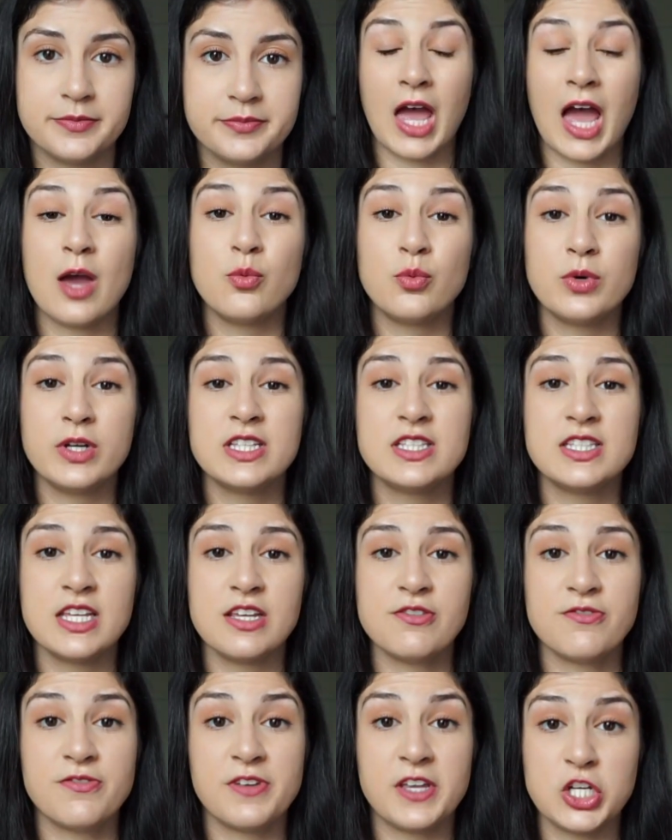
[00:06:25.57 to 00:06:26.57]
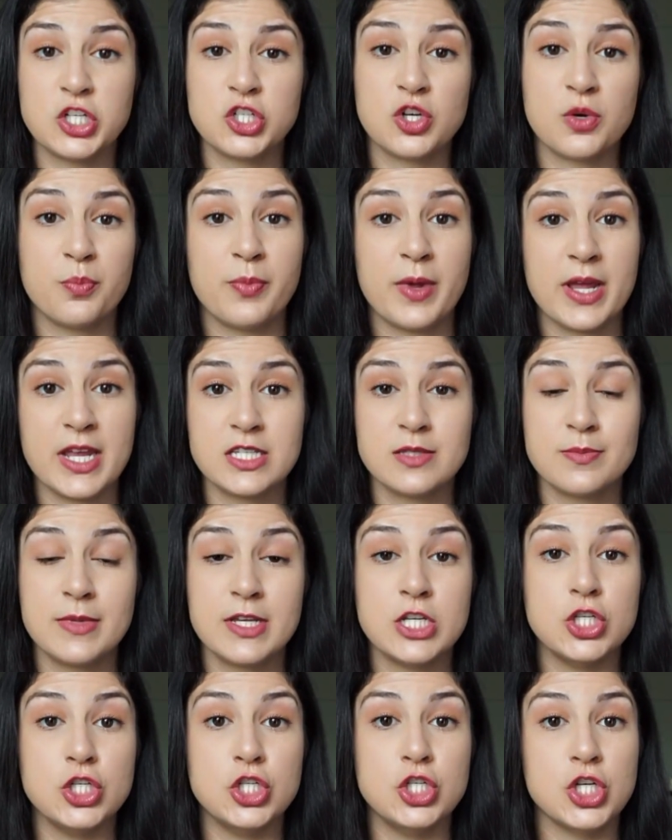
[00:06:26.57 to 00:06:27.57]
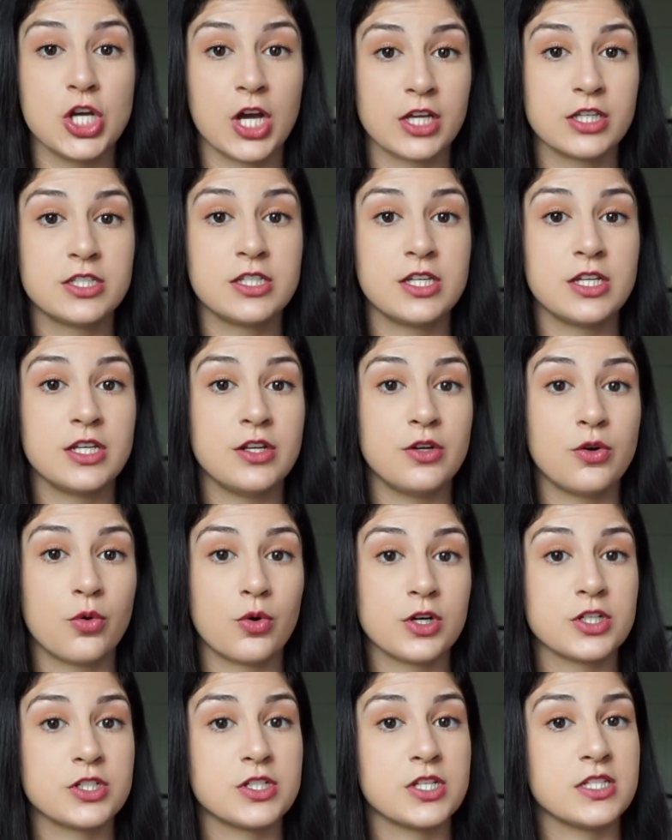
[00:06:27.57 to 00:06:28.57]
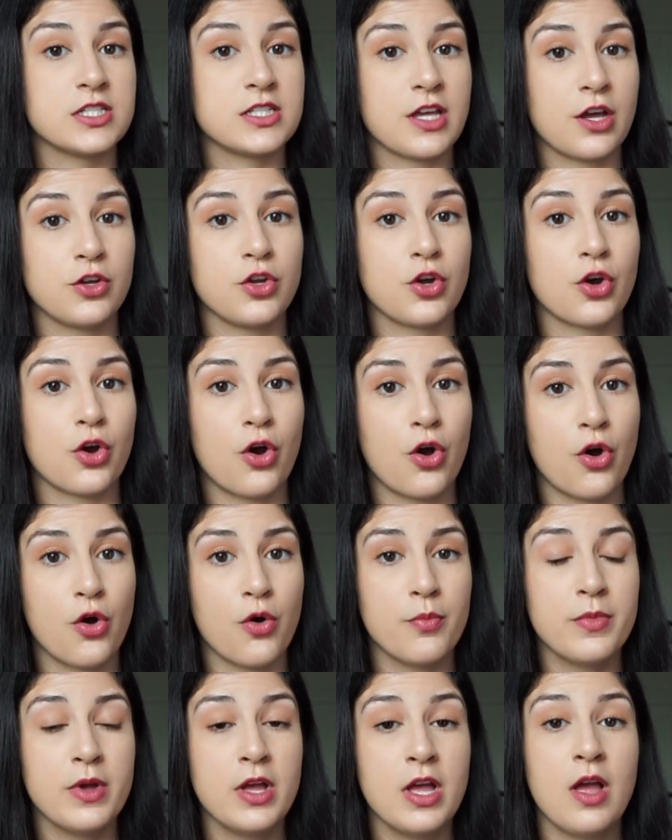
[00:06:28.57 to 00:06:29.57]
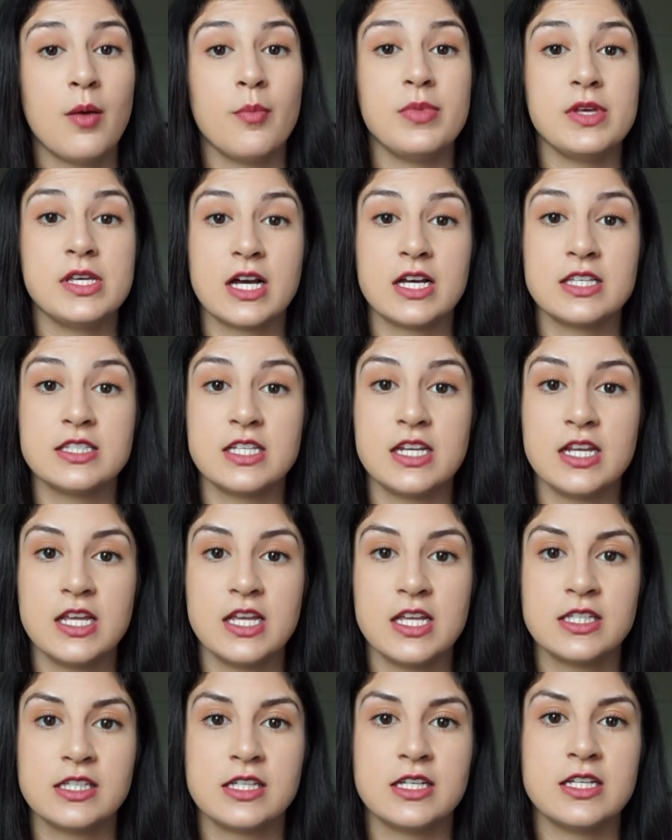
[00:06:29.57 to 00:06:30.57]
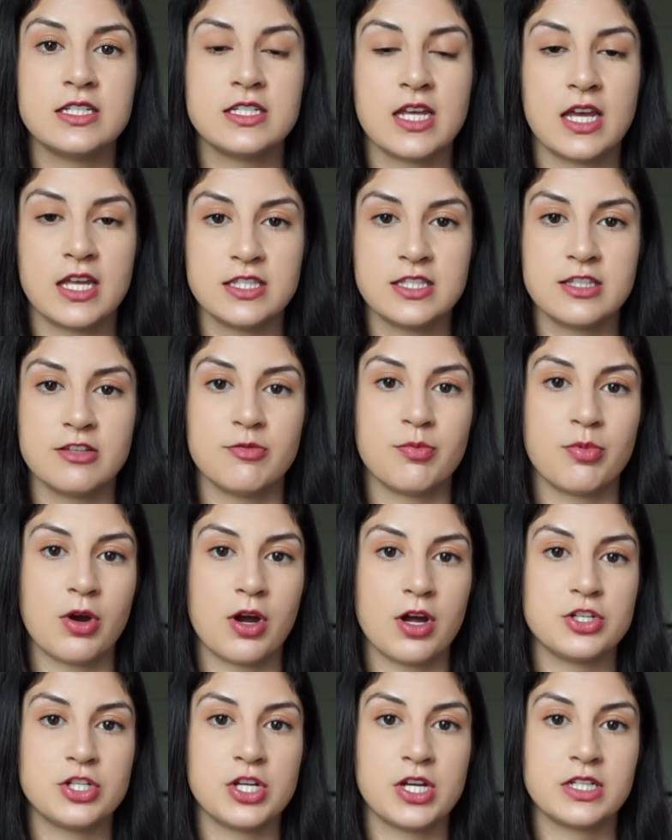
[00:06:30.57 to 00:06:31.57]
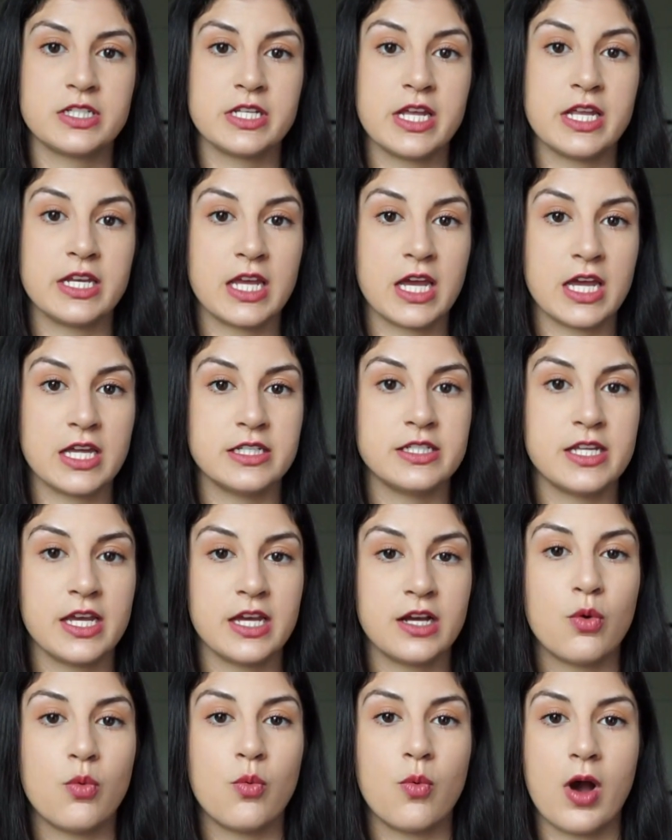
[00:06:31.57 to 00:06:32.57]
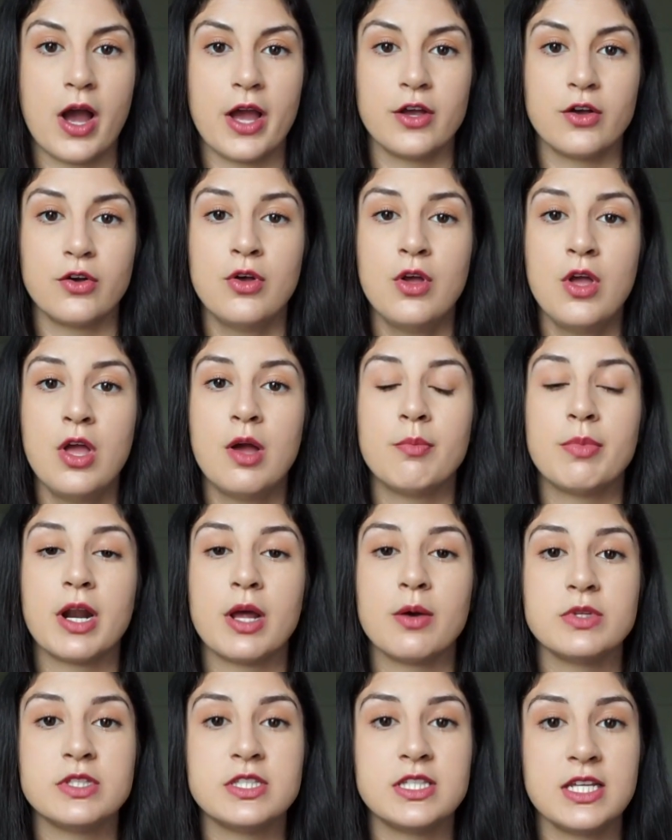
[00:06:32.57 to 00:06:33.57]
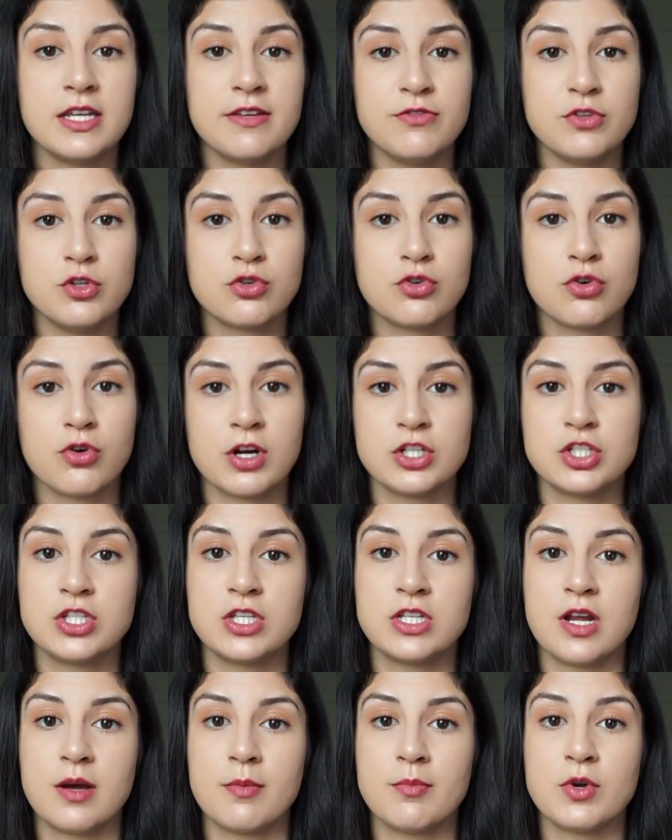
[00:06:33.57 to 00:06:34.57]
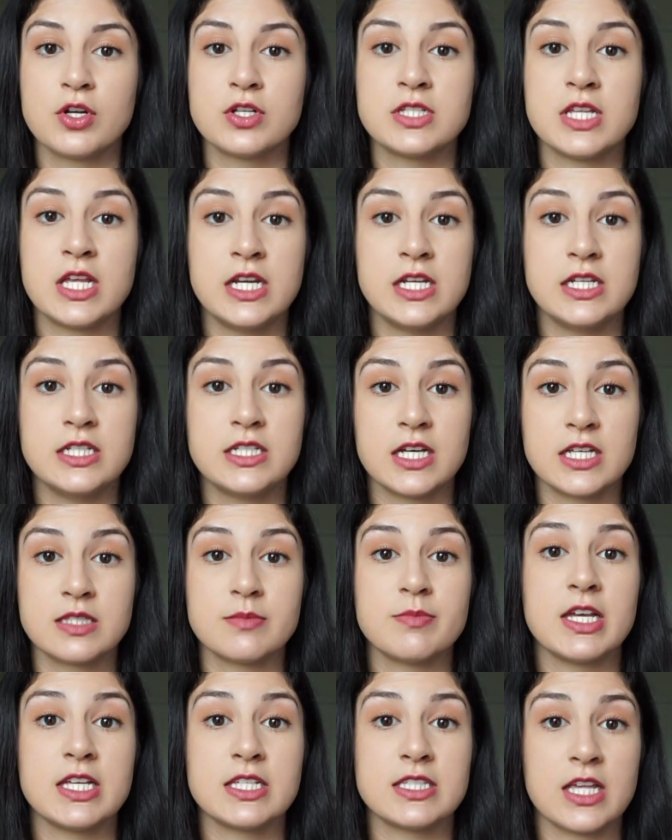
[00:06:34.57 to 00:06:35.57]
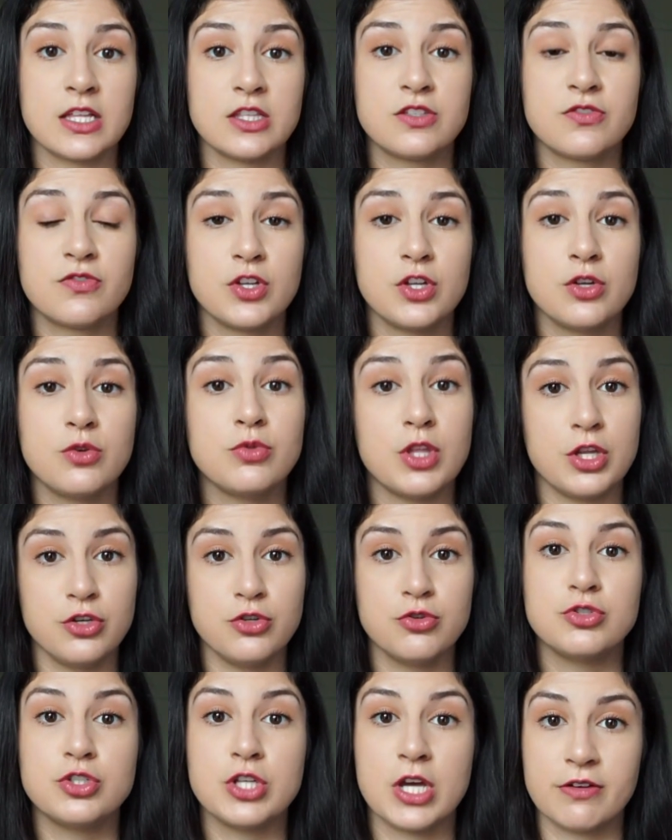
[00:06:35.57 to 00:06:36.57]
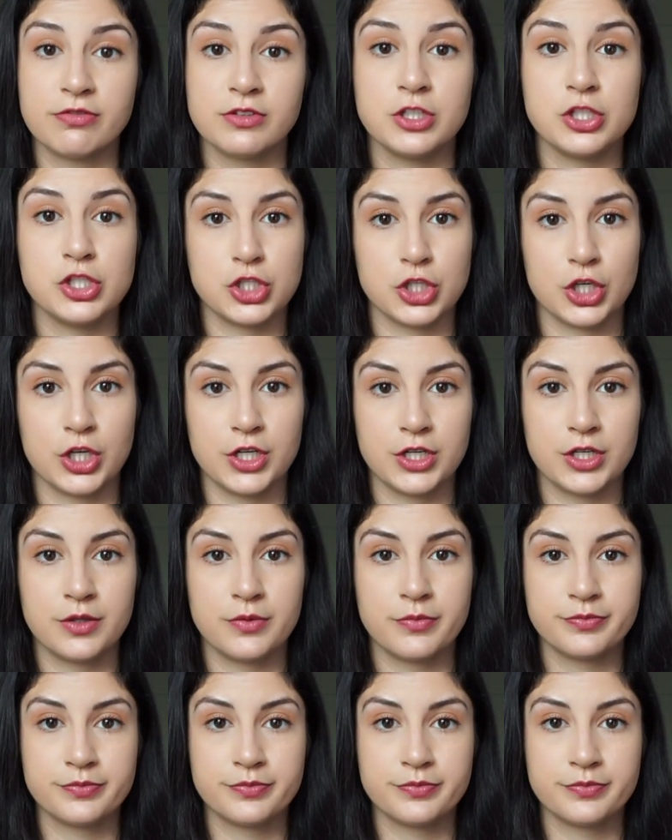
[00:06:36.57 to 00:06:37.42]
I wouldn't say finish your basement just in order to sell your home because it is an intensive project and can take a while, but I would say if you crunch the numbers and it does make sense for you, then you definitely should.